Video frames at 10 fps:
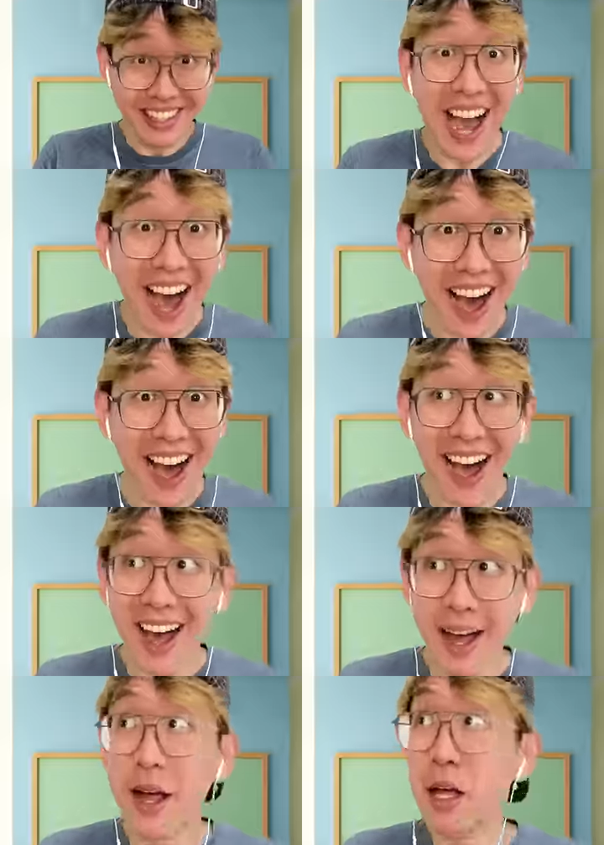Yeah.
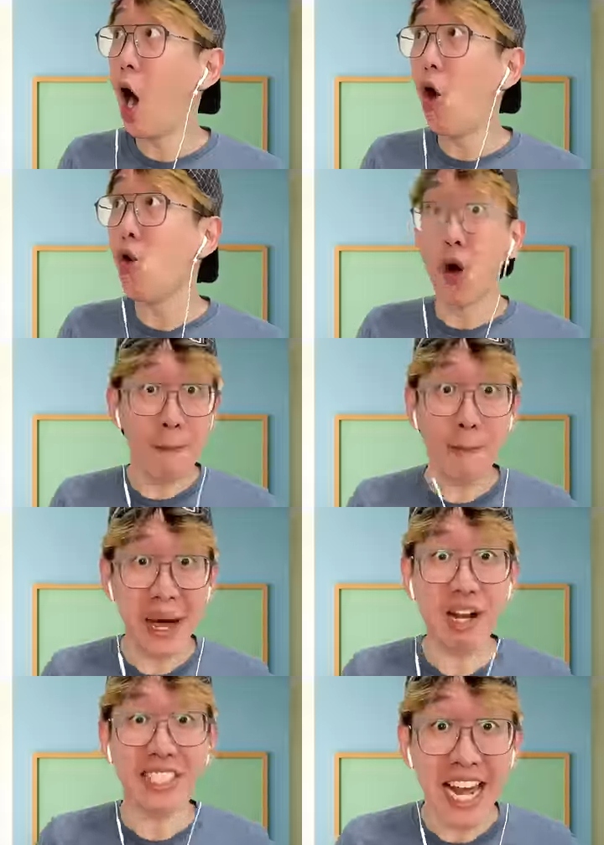Oh, my
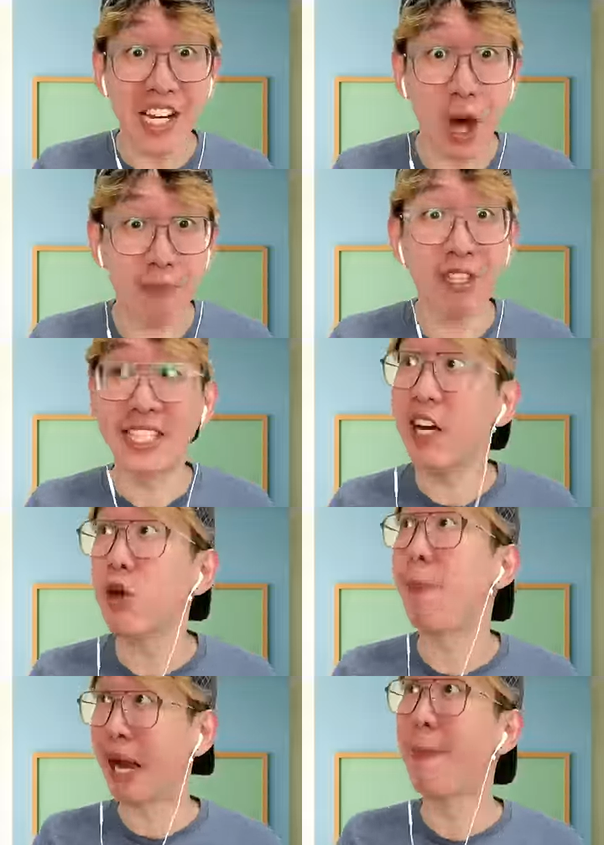butler's helicopter is here to
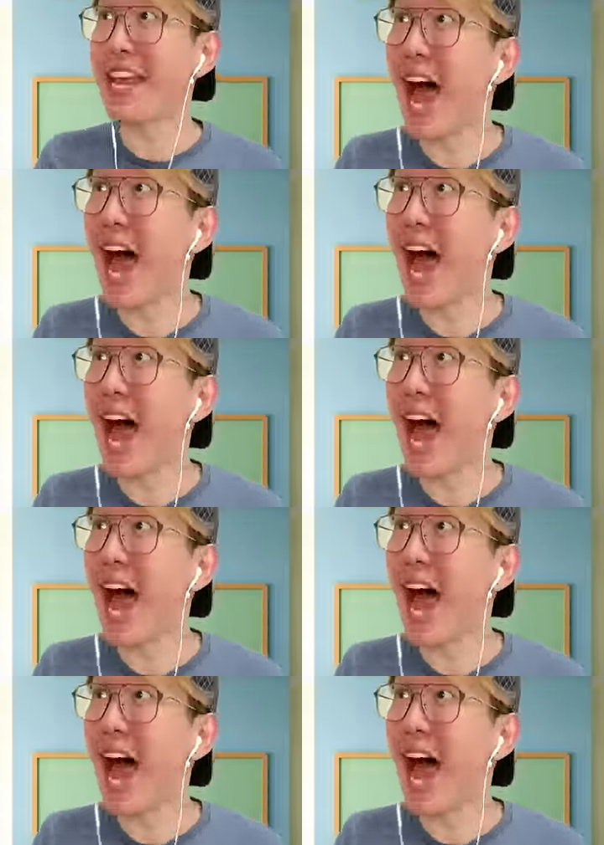pick me